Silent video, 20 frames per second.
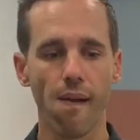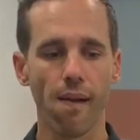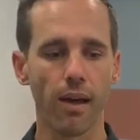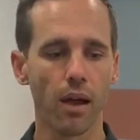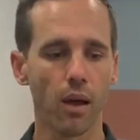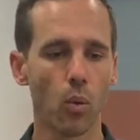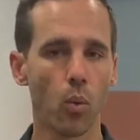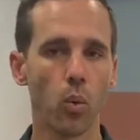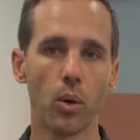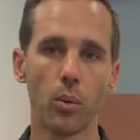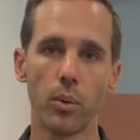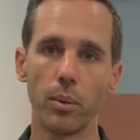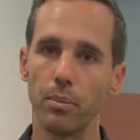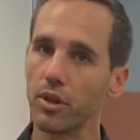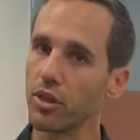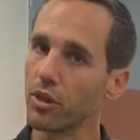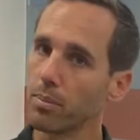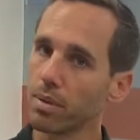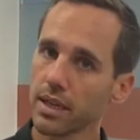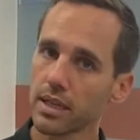where we
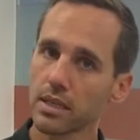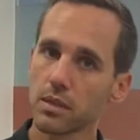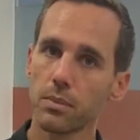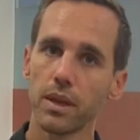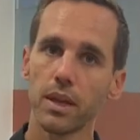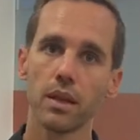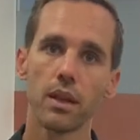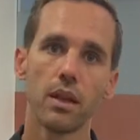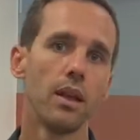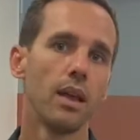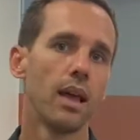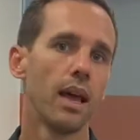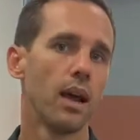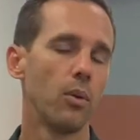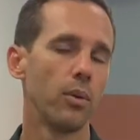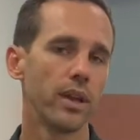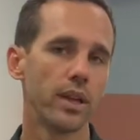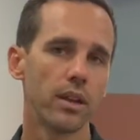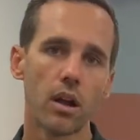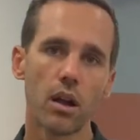put the placement, how
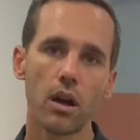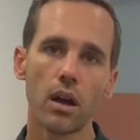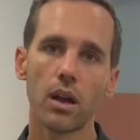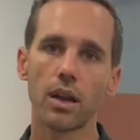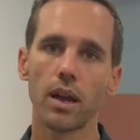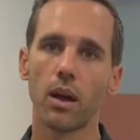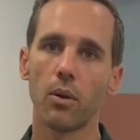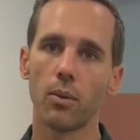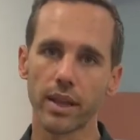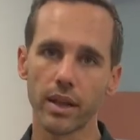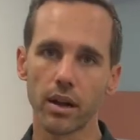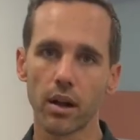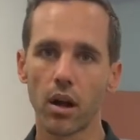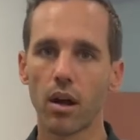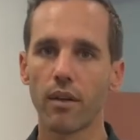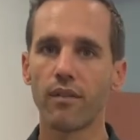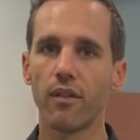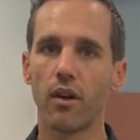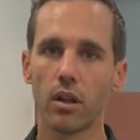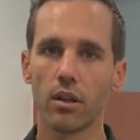we get on, how we get
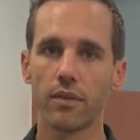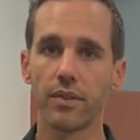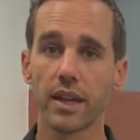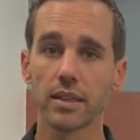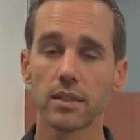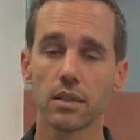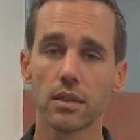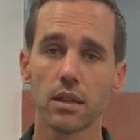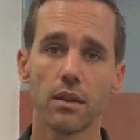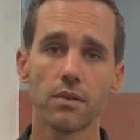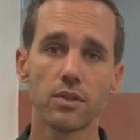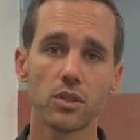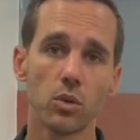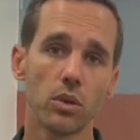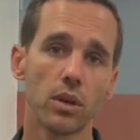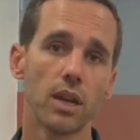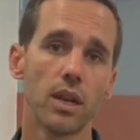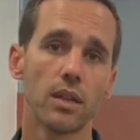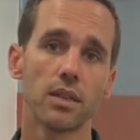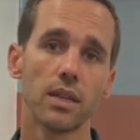off, all of that stuff. So
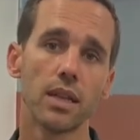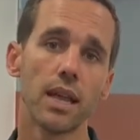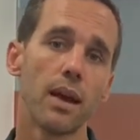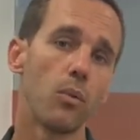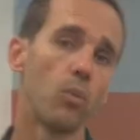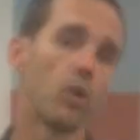we'll cut to that and we'll